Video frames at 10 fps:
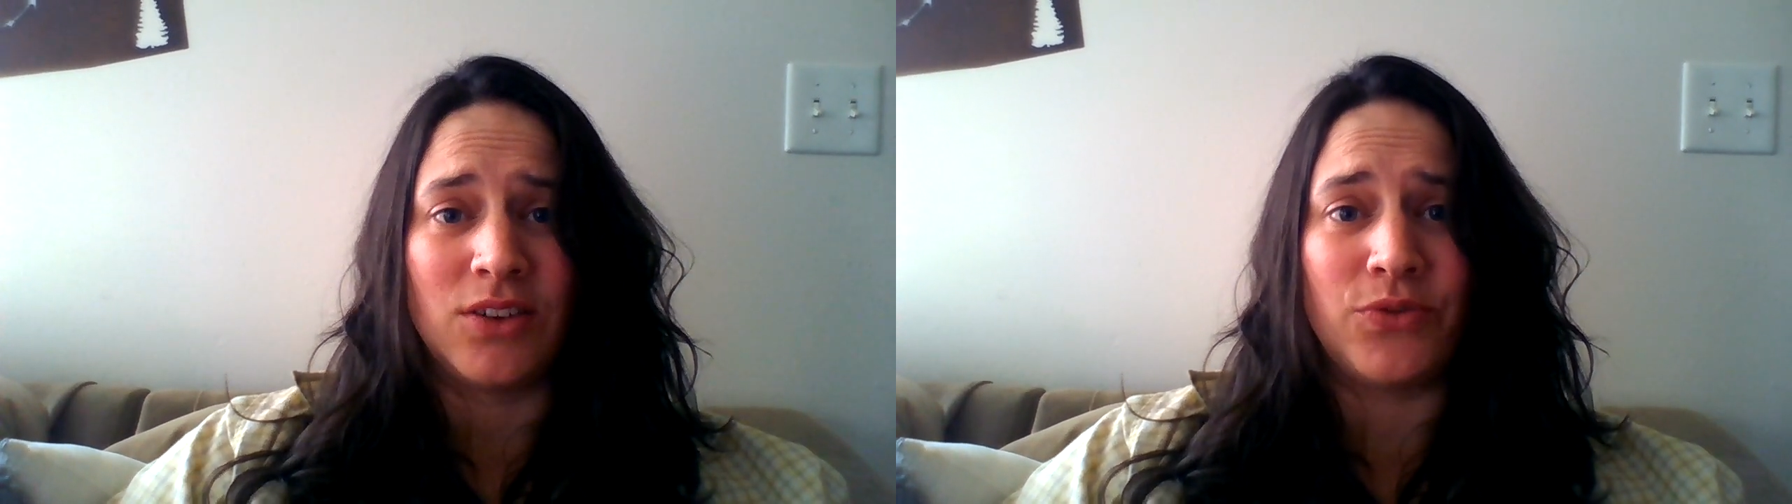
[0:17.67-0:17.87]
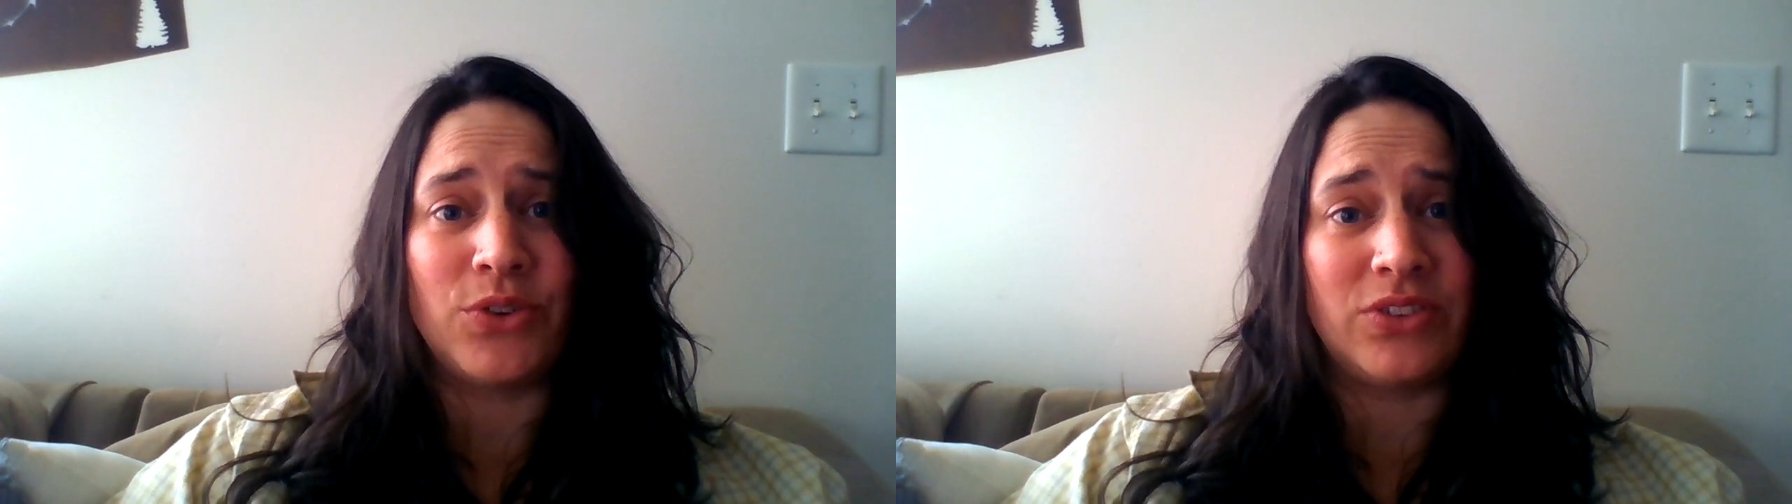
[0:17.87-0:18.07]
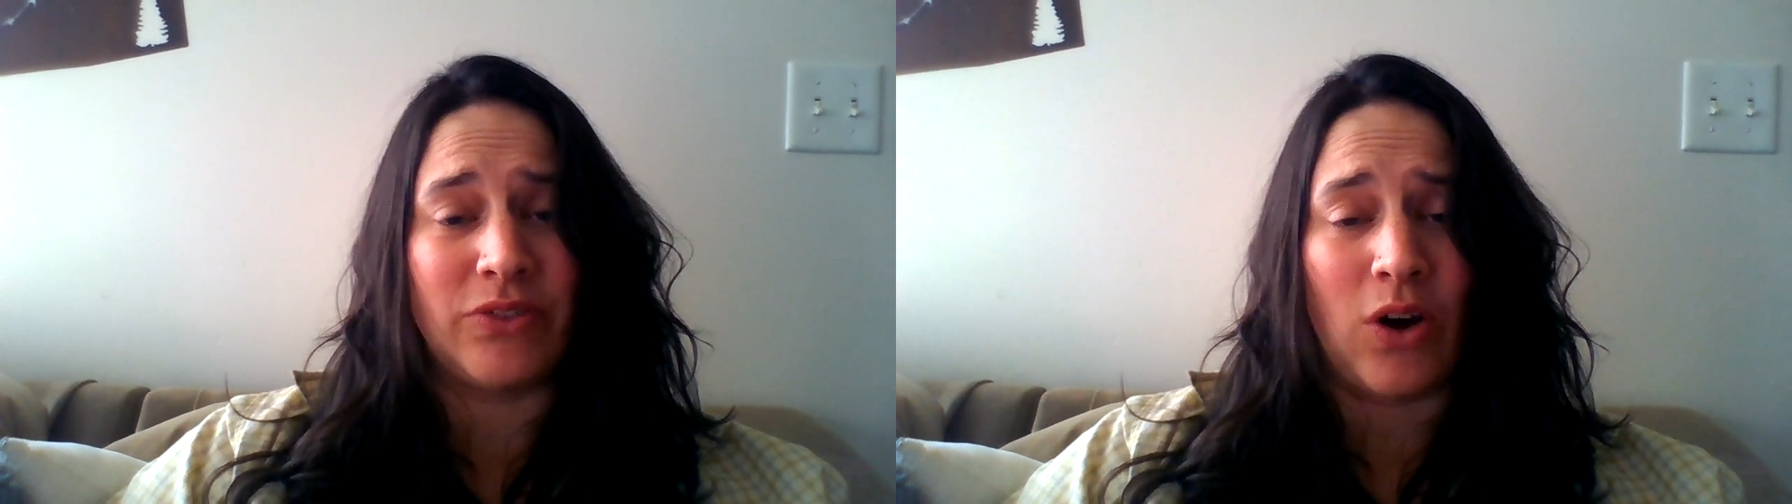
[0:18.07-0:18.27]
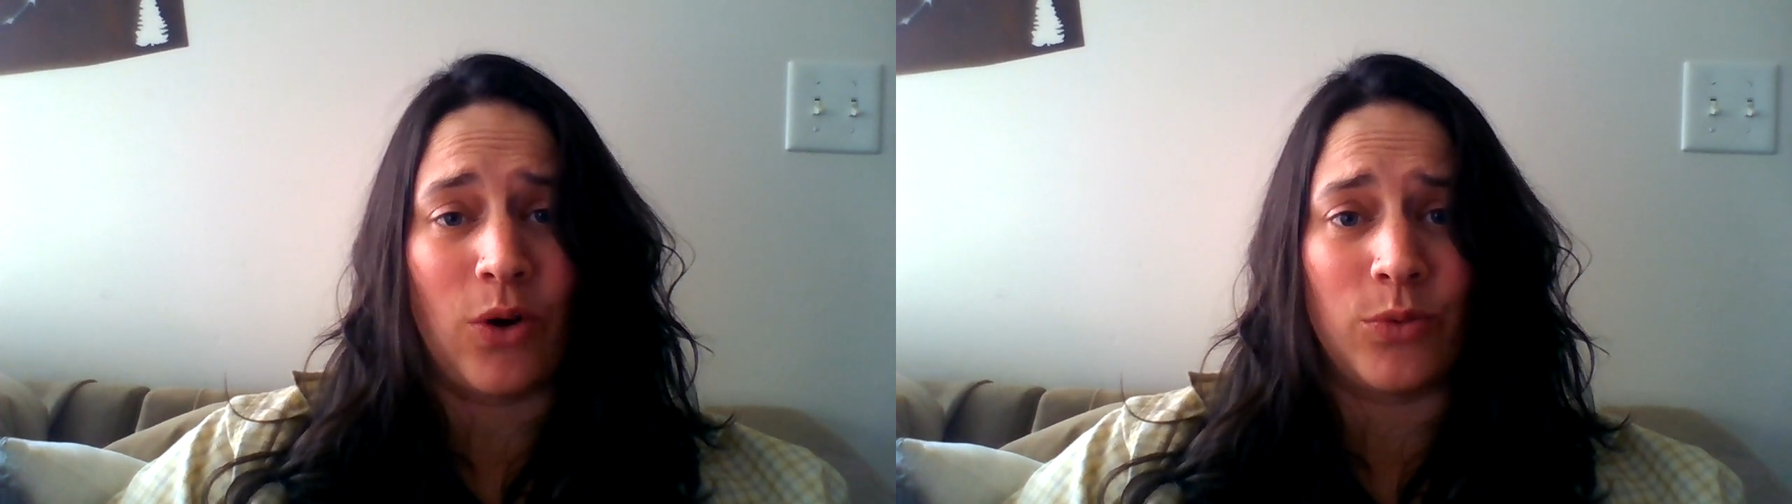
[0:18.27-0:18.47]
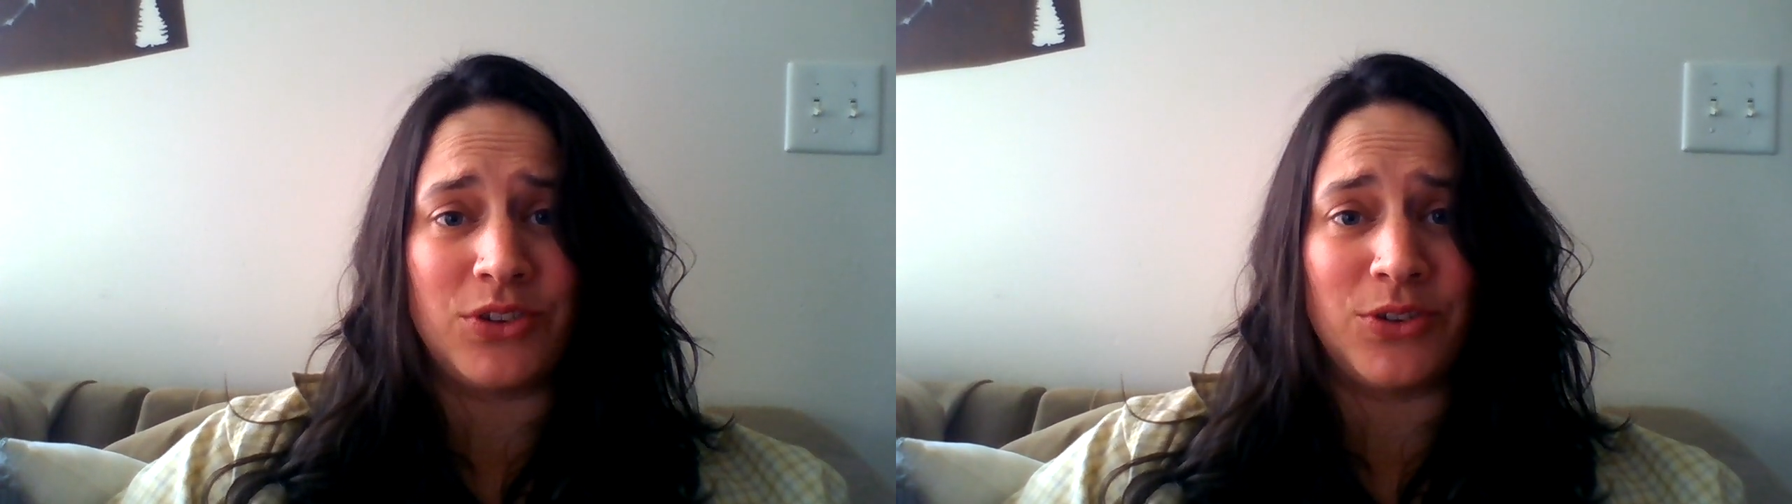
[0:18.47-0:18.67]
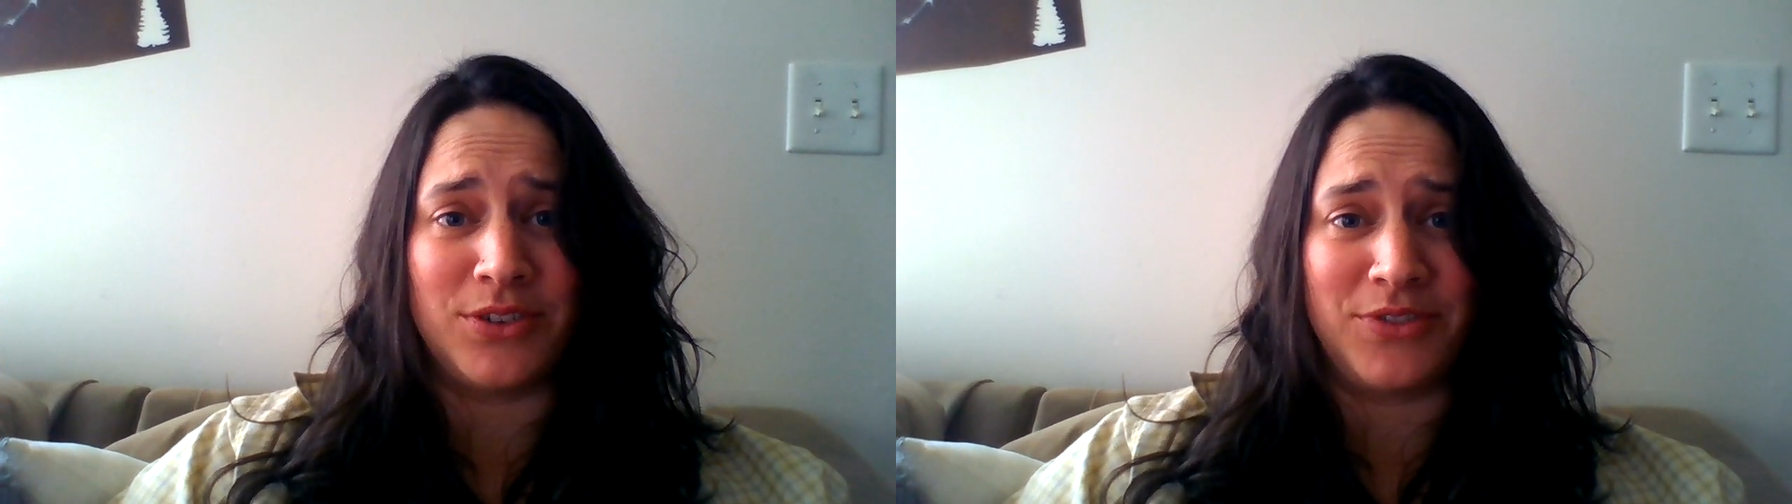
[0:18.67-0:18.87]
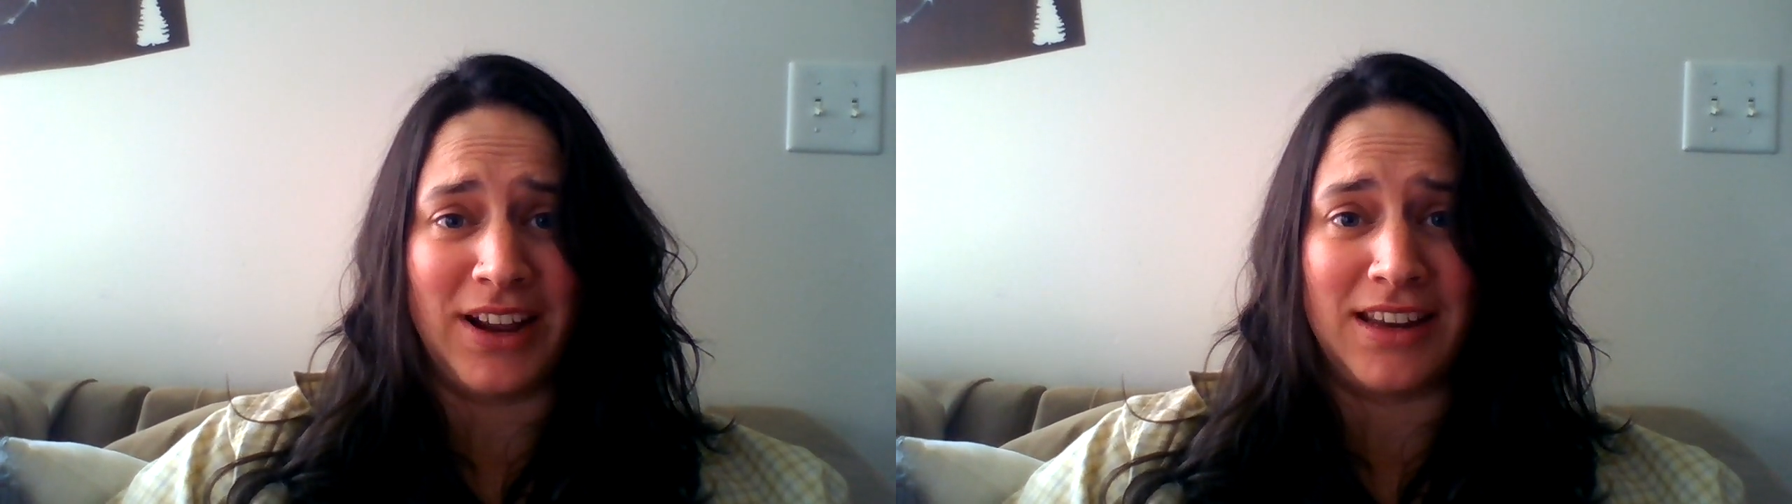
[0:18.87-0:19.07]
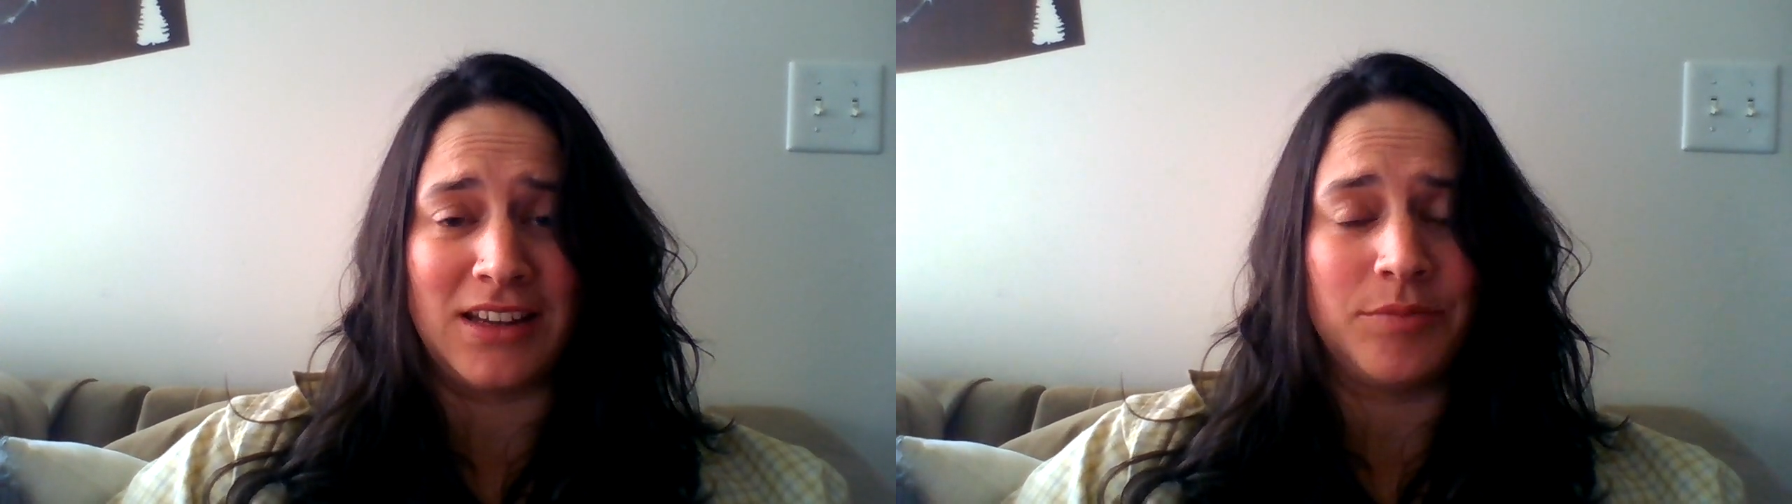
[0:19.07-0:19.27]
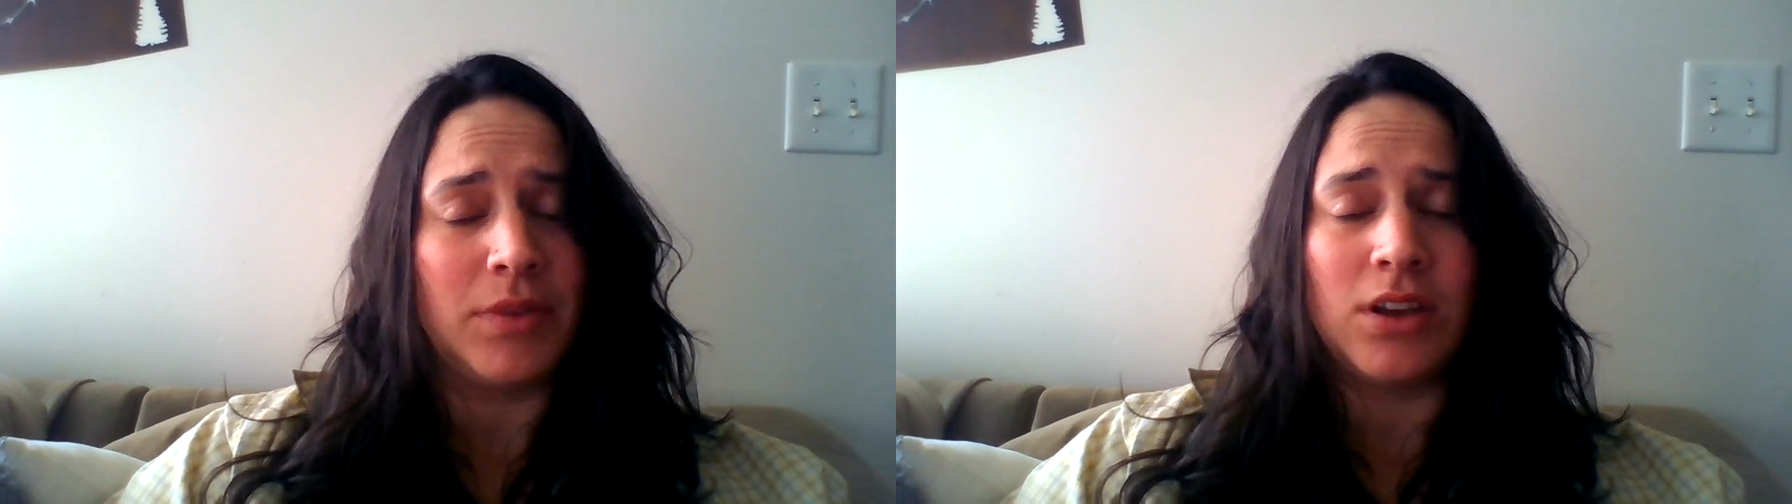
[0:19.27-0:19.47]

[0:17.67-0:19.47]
First of all, when you're afraid,